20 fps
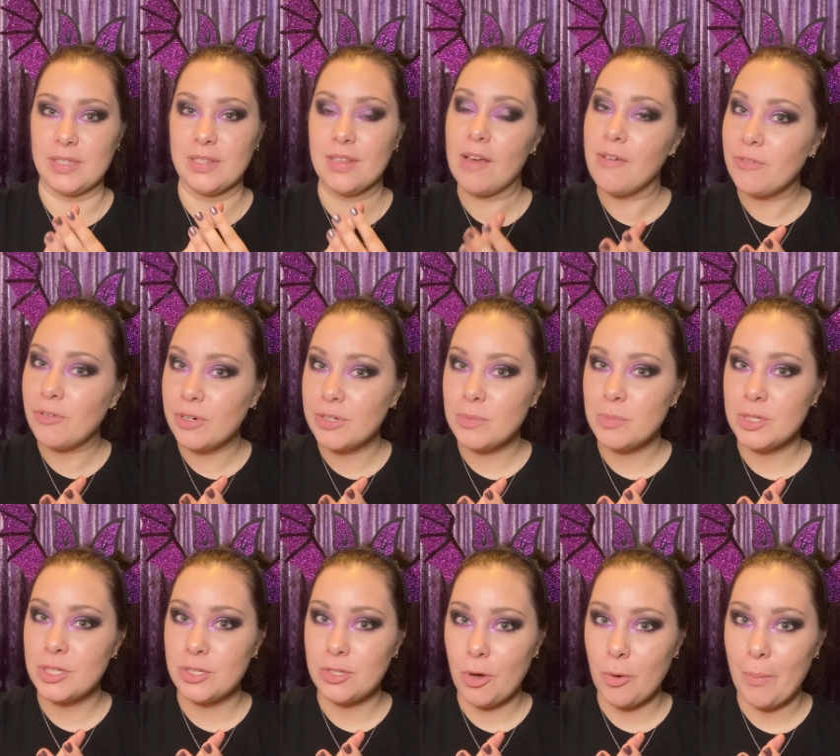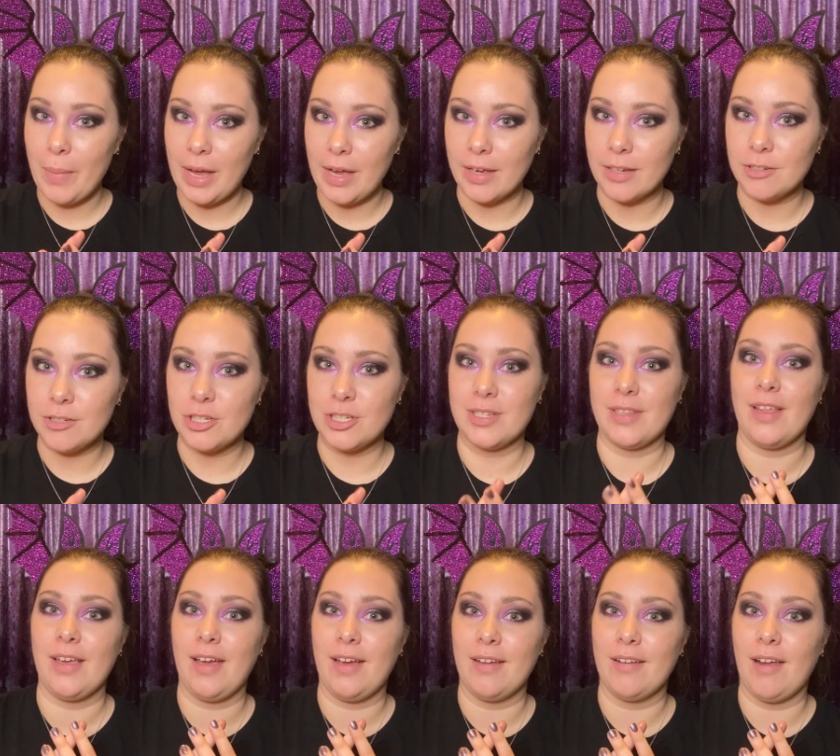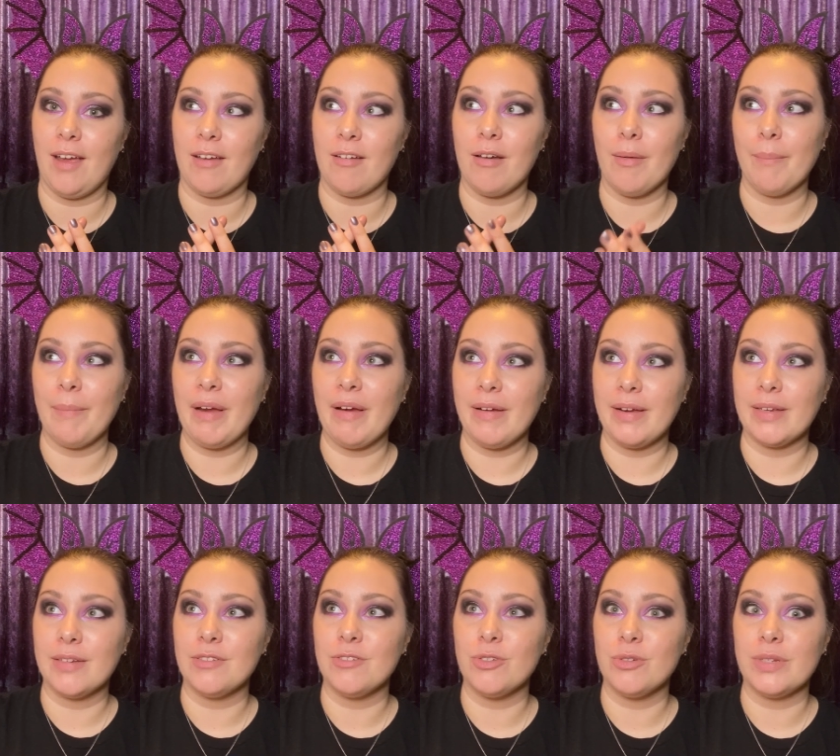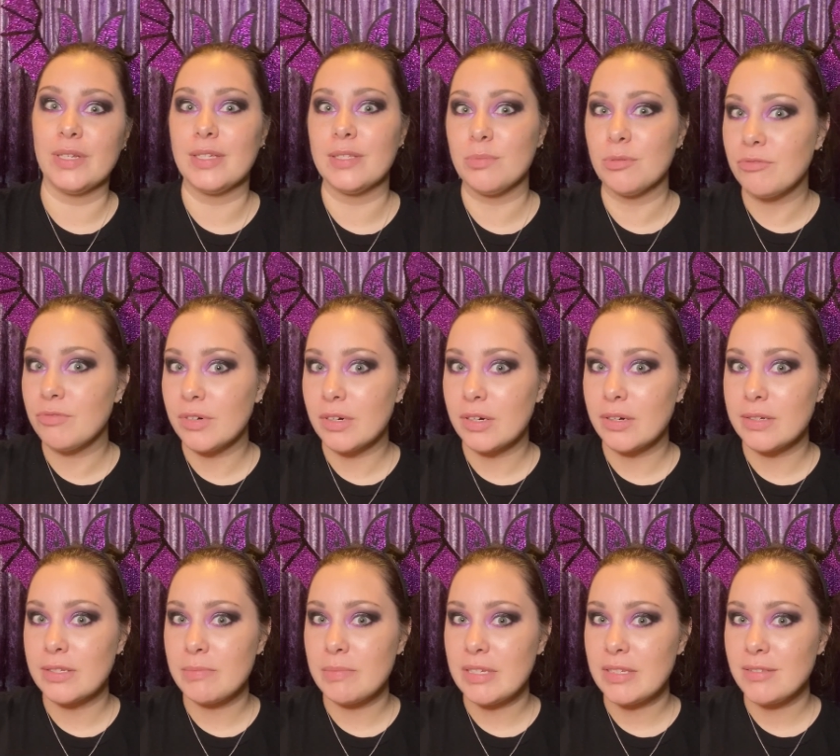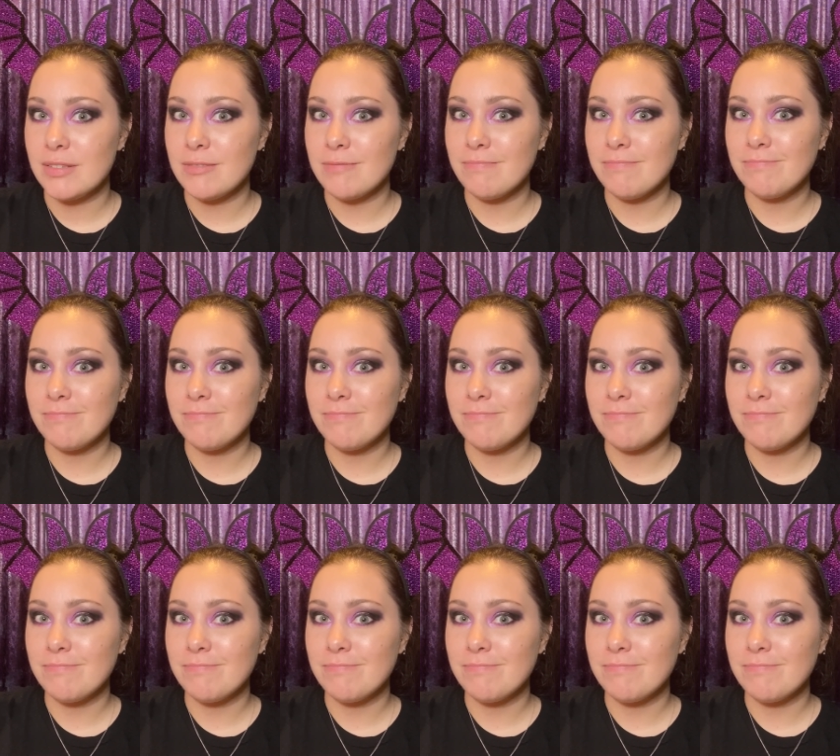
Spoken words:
Love Christmas so much that I got married 2 days before Christmas.